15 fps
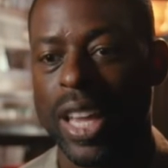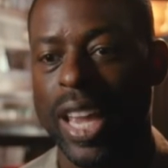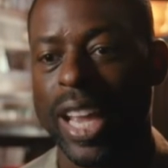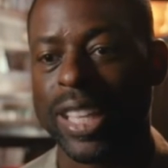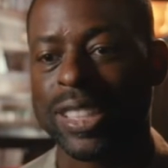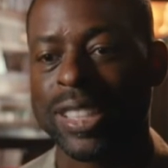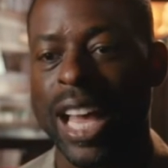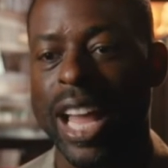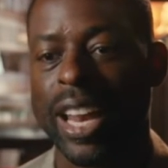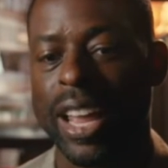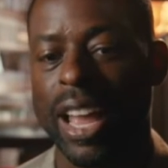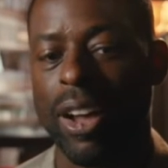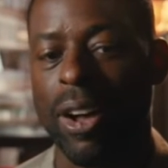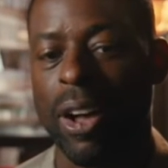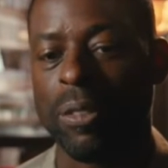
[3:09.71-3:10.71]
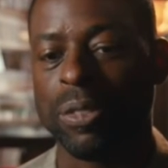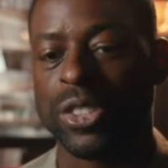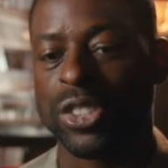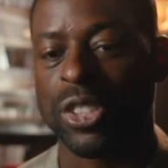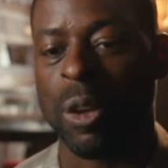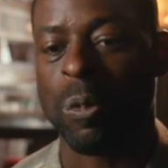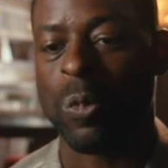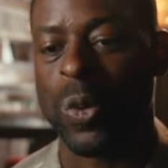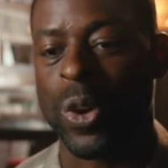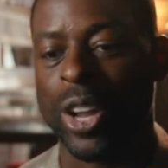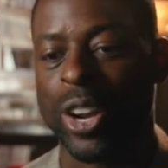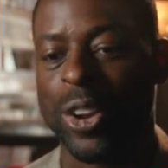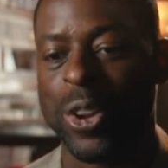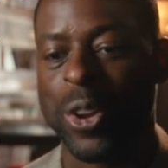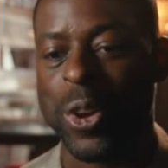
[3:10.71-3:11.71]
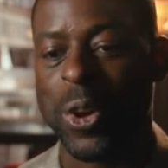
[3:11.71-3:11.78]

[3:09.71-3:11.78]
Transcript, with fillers: it's not of someone